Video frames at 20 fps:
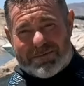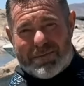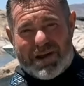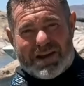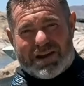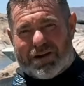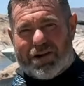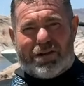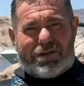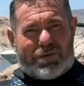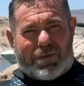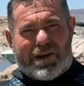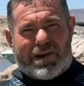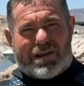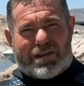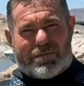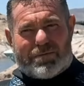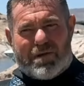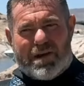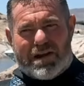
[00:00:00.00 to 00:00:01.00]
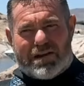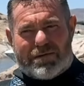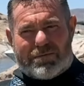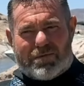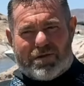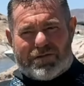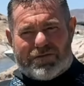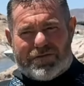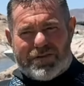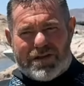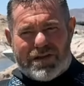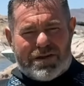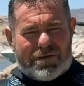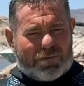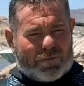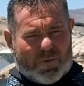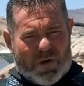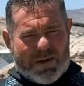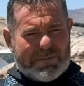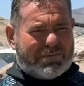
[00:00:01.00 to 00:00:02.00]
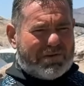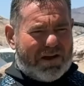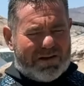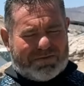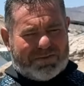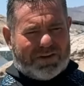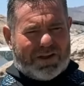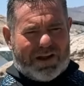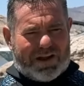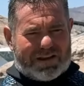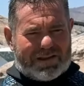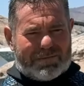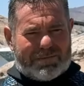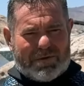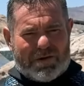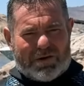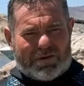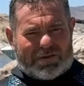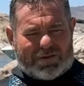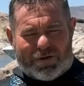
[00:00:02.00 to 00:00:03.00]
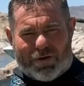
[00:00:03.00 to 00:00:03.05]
Made it all the way to the Brandon Murphy, wiped off a lot of the boat,